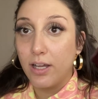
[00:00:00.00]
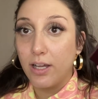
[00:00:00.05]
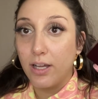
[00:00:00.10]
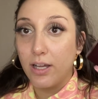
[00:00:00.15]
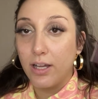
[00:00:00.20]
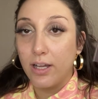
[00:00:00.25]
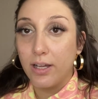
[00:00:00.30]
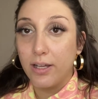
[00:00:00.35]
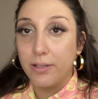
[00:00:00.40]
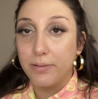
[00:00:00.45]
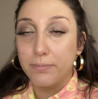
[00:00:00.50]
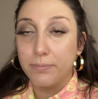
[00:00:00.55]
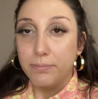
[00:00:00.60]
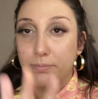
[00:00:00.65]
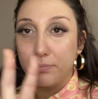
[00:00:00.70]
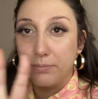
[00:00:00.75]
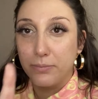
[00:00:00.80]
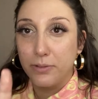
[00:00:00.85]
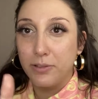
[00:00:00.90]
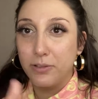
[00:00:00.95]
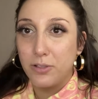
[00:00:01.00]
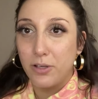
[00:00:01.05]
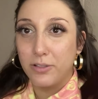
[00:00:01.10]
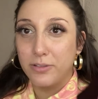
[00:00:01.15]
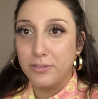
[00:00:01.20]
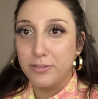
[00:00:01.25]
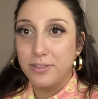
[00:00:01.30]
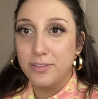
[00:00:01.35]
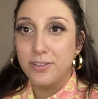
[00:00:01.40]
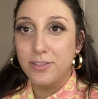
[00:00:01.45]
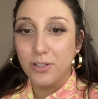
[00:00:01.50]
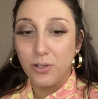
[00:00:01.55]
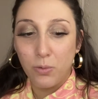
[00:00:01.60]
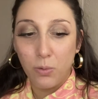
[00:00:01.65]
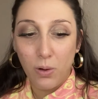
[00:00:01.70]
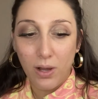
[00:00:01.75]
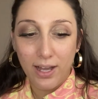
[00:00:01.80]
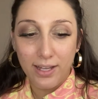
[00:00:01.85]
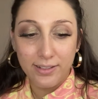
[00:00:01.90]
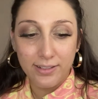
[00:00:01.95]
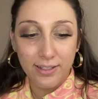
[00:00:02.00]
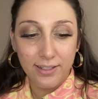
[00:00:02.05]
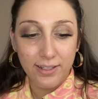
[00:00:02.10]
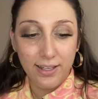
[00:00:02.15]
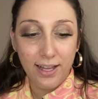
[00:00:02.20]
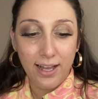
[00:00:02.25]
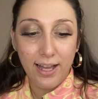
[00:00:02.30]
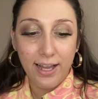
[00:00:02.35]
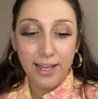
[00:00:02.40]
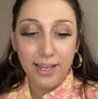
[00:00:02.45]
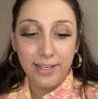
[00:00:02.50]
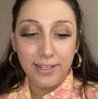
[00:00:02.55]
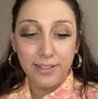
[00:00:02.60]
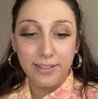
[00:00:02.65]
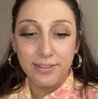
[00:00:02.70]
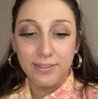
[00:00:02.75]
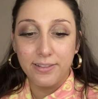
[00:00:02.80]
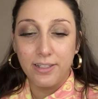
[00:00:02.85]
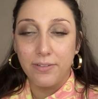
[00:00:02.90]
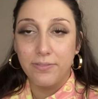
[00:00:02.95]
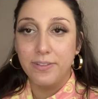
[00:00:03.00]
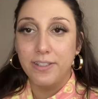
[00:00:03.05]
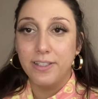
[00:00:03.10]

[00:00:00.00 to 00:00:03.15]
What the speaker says: what's it called? This is the quad. I love